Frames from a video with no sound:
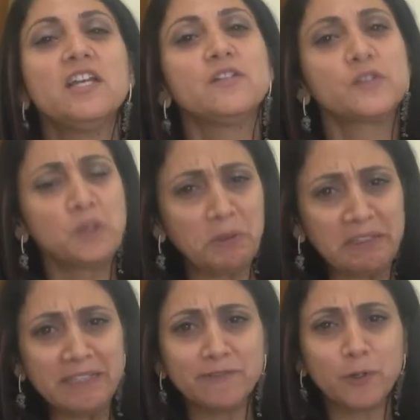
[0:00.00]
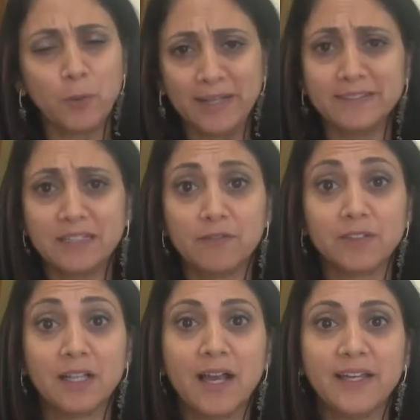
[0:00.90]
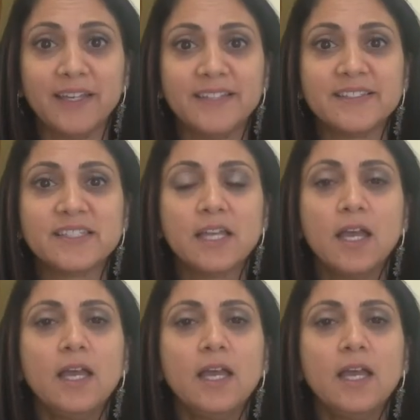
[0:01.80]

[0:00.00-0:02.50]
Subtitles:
certainly for white glove clients.